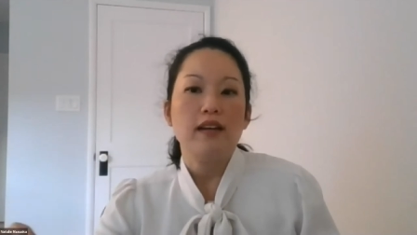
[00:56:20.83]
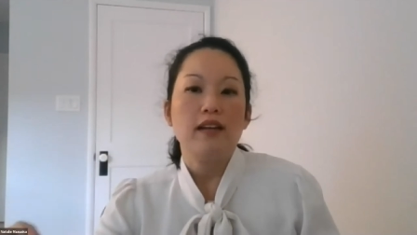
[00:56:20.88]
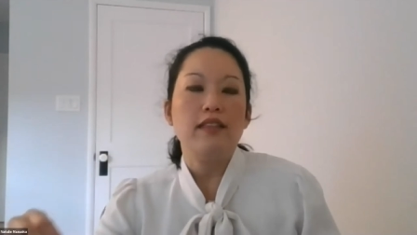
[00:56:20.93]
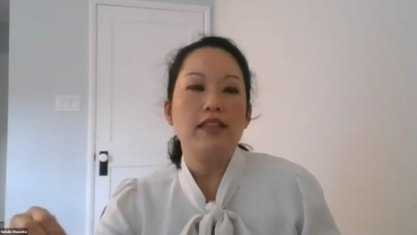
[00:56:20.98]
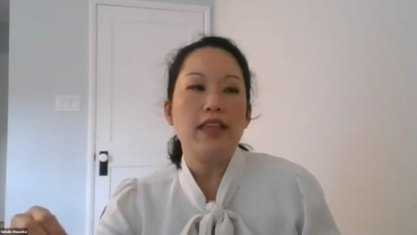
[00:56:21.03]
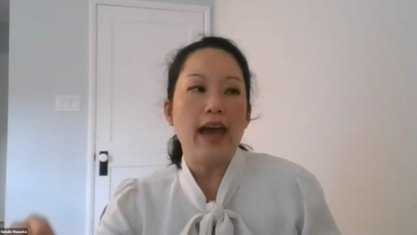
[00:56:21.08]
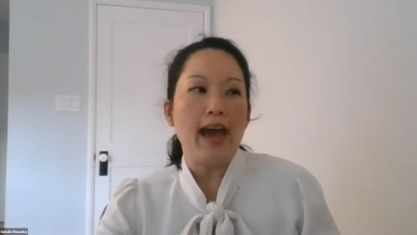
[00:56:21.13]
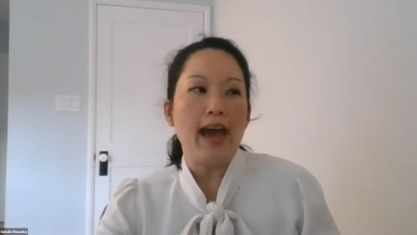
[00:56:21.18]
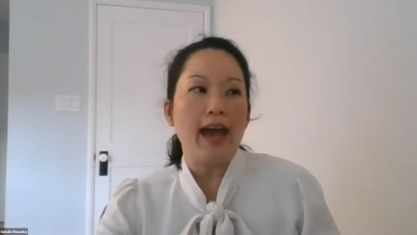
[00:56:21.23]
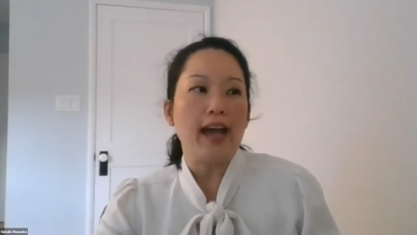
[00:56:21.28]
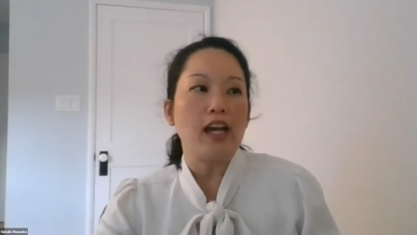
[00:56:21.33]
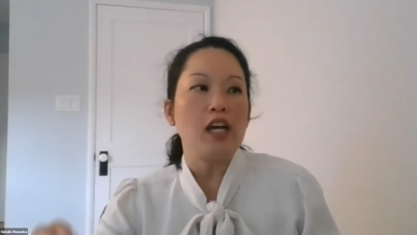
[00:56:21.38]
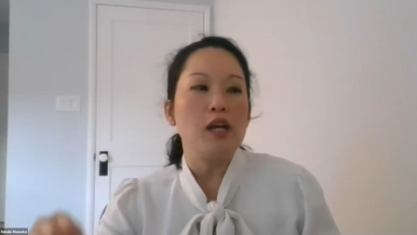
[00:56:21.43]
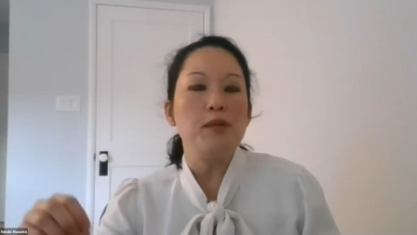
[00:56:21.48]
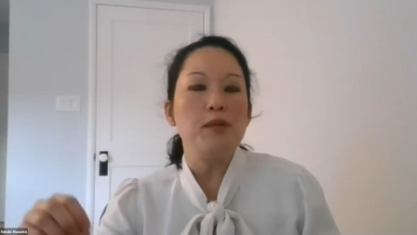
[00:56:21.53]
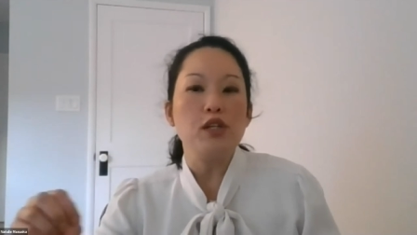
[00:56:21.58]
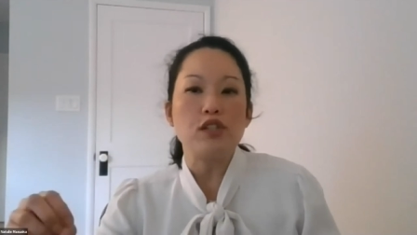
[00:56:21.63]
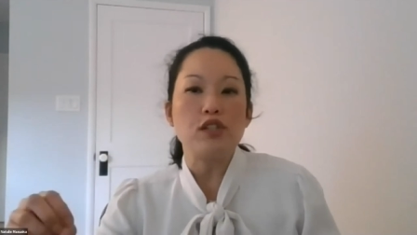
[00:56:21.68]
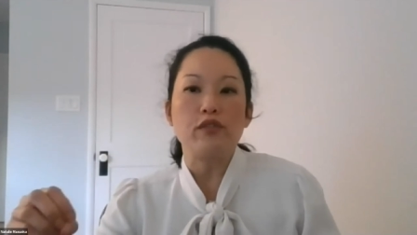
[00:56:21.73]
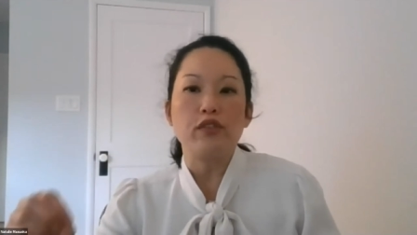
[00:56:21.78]
that
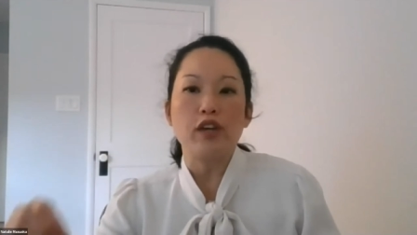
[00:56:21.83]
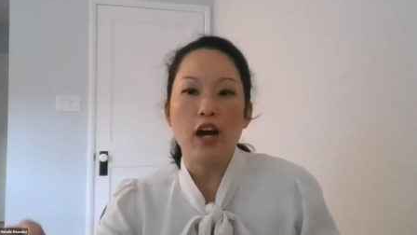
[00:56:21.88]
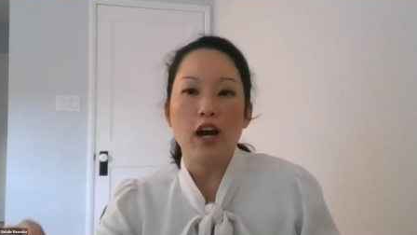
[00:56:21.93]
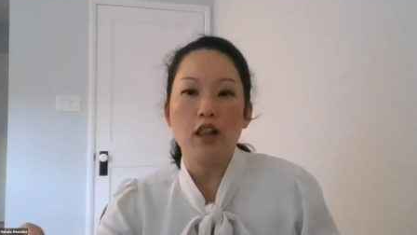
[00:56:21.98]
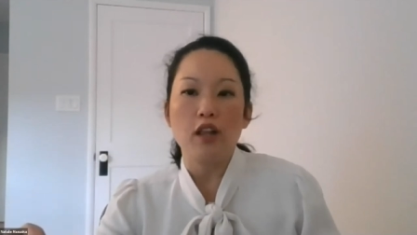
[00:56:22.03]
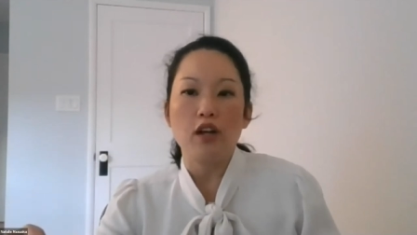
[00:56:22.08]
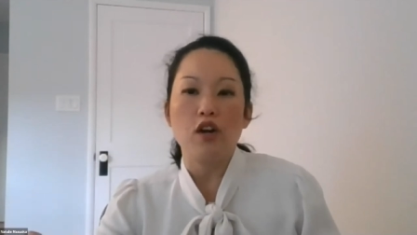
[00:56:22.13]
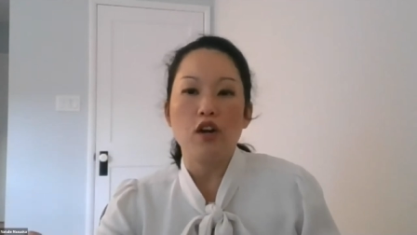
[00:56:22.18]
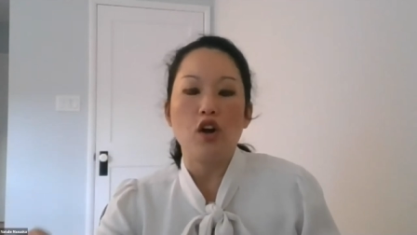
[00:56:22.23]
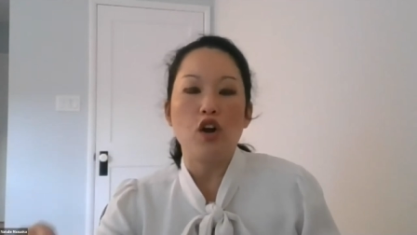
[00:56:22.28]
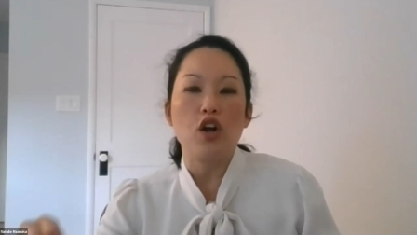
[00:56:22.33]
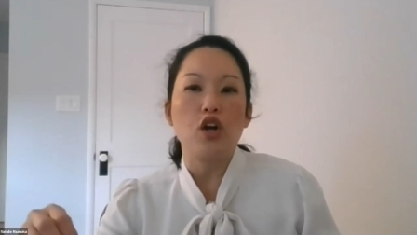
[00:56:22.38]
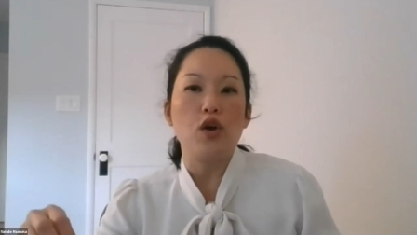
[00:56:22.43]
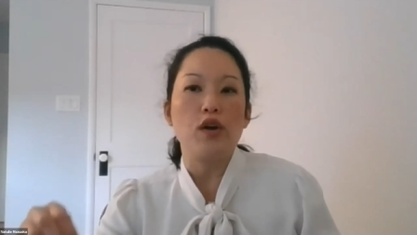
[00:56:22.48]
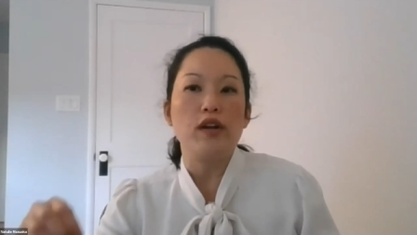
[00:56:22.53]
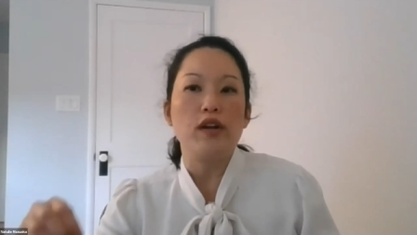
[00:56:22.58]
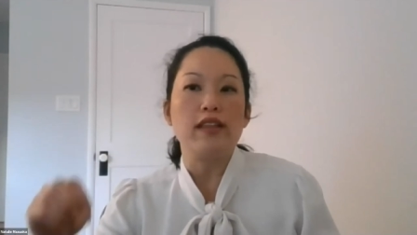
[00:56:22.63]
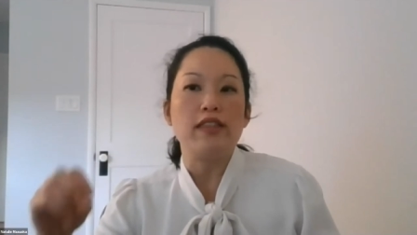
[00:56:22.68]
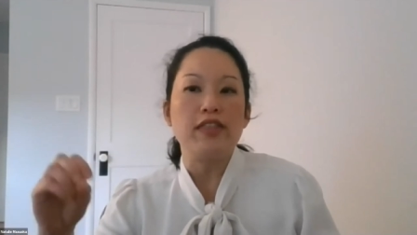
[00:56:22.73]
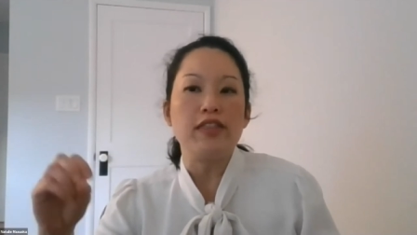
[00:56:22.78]
communities of color are
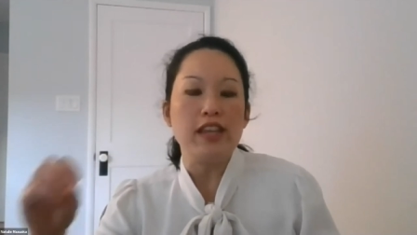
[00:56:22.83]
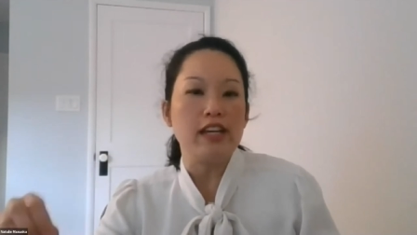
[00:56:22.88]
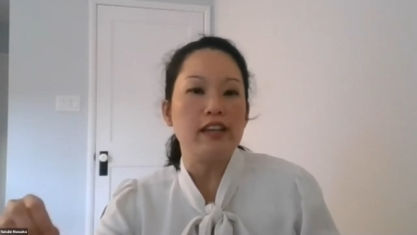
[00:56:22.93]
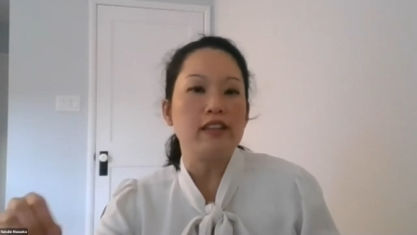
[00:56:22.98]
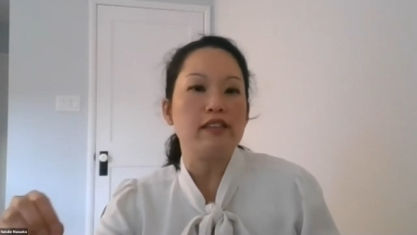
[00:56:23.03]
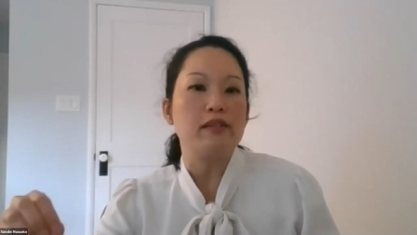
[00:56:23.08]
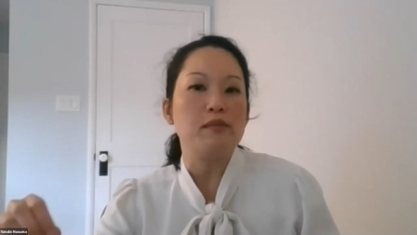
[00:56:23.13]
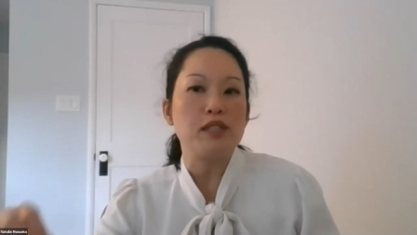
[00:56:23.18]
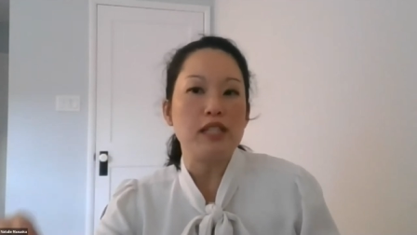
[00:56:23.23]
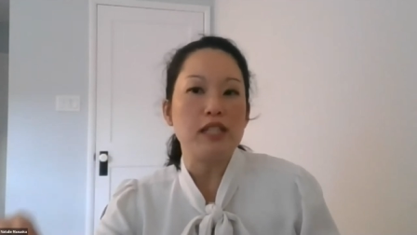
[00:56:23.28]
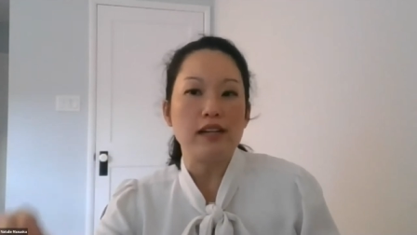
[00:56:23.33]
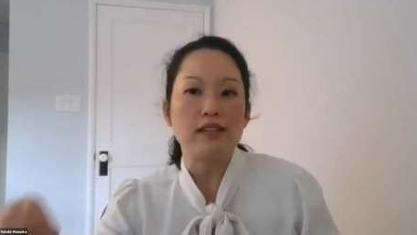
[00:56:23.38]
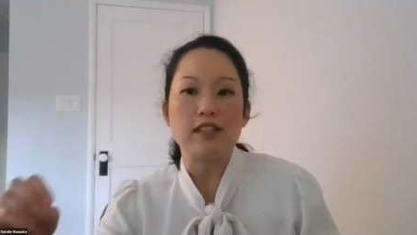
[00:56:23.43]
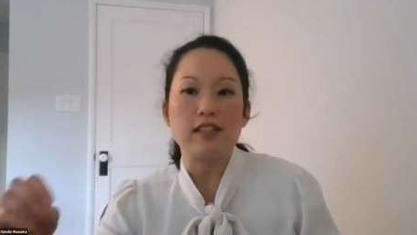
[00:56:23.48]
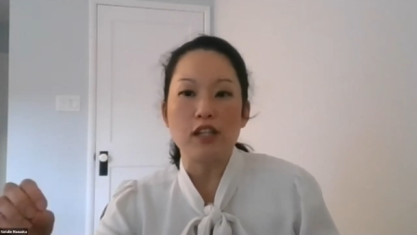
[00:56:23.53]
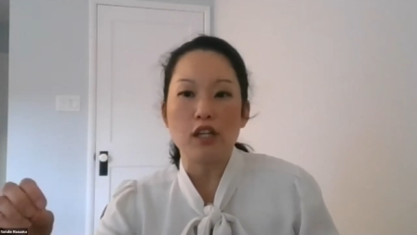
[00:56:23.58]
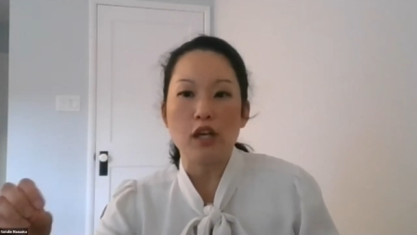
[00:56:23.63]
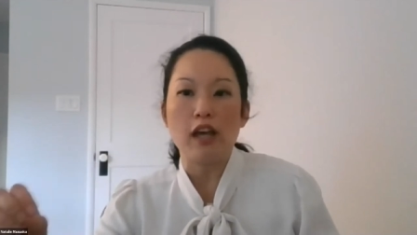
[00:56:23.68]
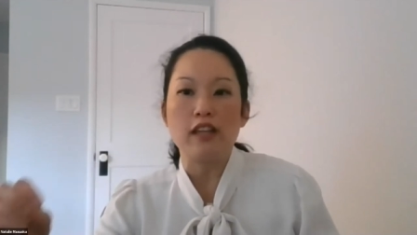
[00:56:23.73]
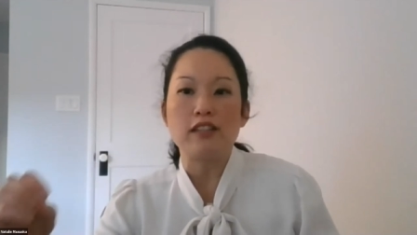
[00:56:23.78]
going to think of
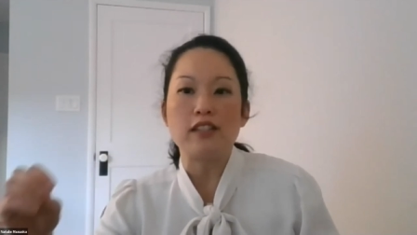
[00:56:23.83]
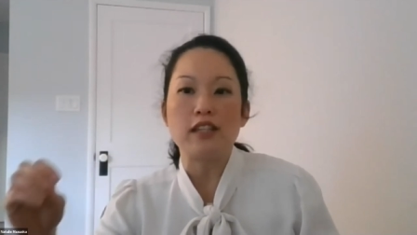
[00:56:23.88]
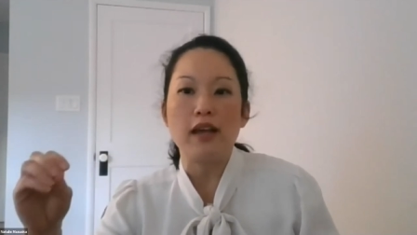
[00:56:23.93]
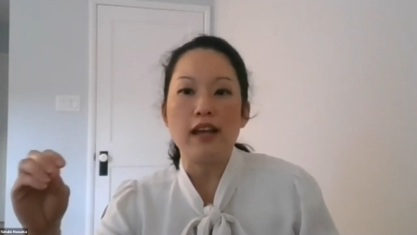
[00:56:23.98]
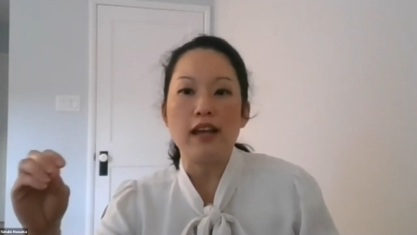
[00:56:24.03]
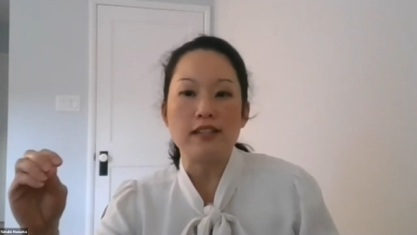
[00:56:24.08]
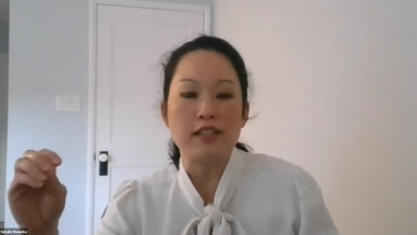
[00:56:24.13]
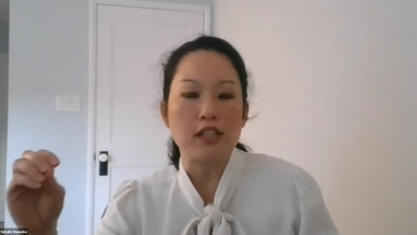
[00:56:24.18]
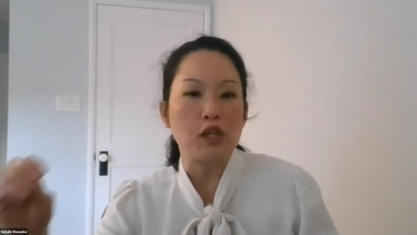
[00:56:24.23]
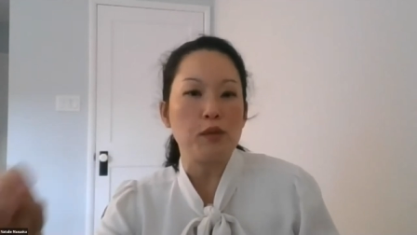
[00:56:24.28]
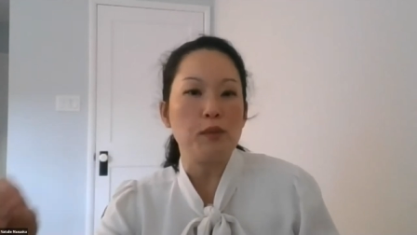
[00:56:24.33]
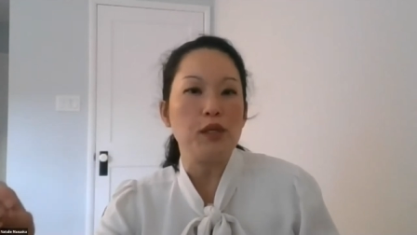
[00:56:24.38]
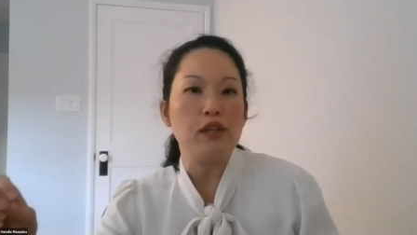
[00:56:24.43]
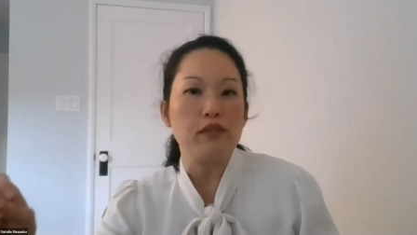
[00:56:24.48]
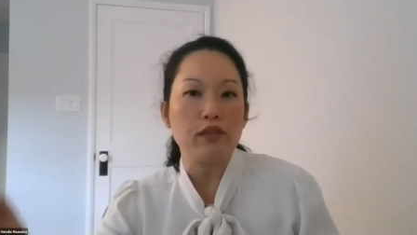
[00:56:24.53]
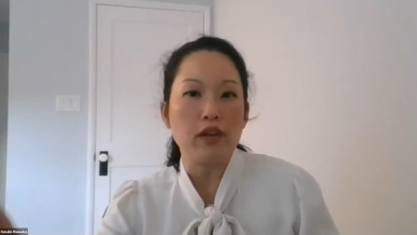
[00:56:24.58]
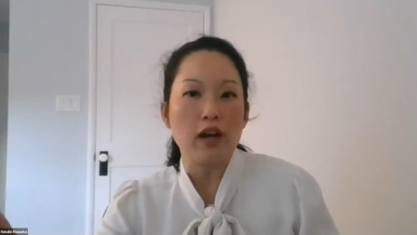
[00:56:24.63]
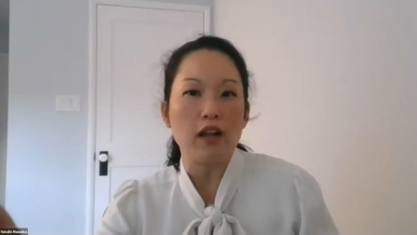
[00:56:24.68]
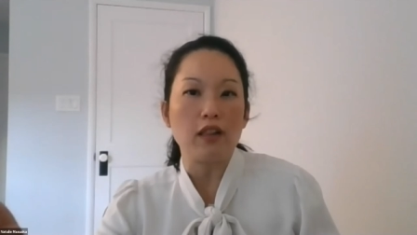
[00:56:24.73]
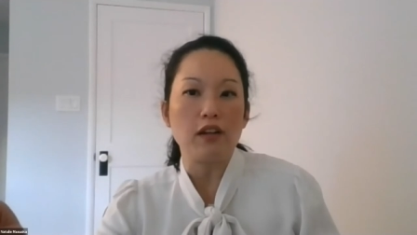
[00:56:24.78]
themselves as a, as a, as a
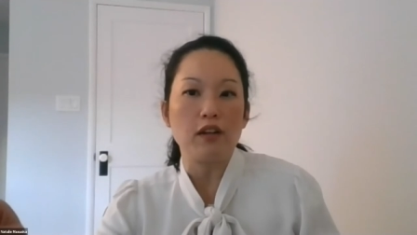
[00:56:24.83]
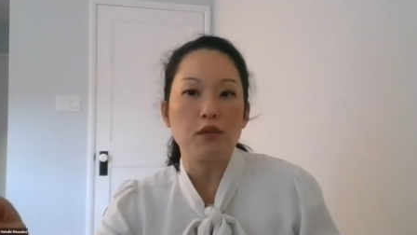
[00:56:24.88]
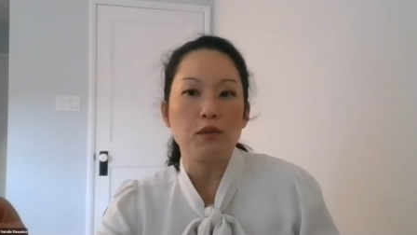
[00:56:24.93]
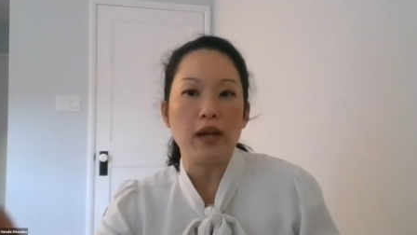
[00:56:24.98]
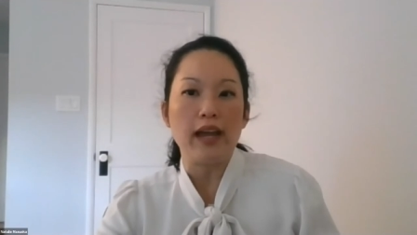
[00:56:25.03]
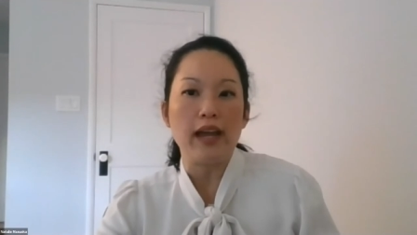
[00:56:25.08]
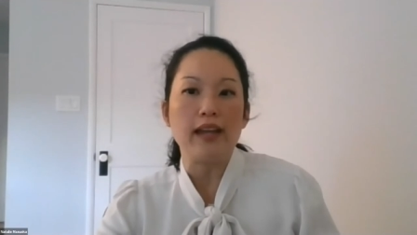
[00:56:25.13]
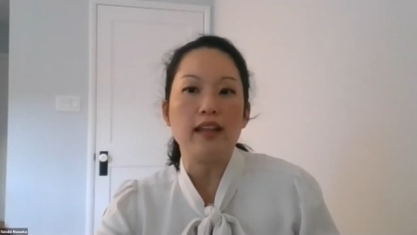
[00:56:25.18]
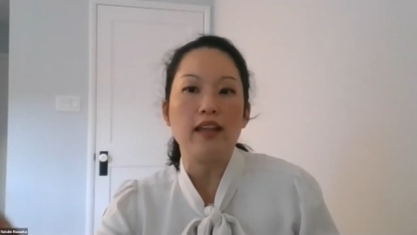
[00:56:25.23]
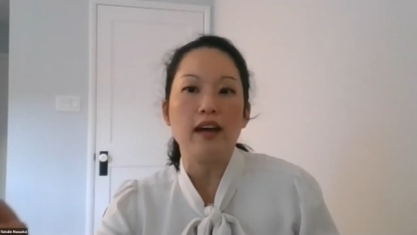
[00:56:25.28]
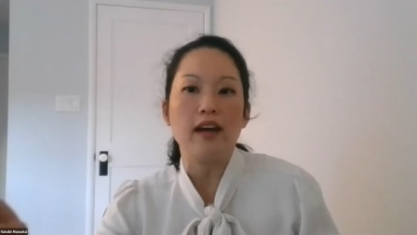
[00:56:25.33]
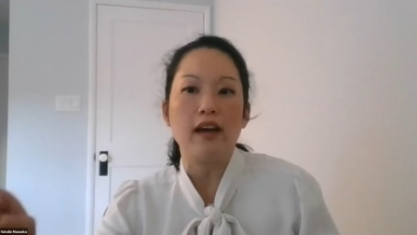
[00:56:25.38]
community of color, right?